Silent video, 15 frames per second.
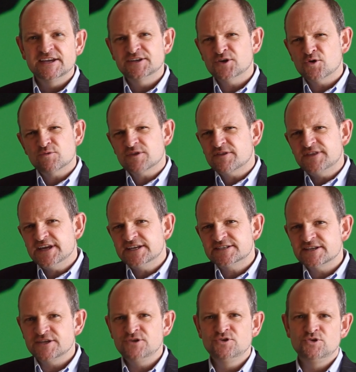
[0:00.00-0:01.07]
You know, the things
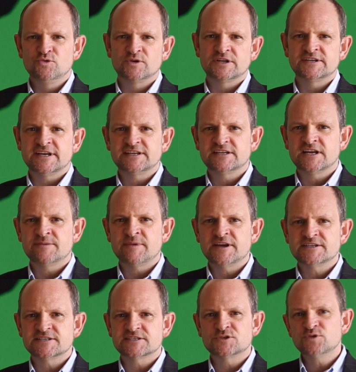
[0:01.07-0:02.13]
that you do on a day-to-day basis,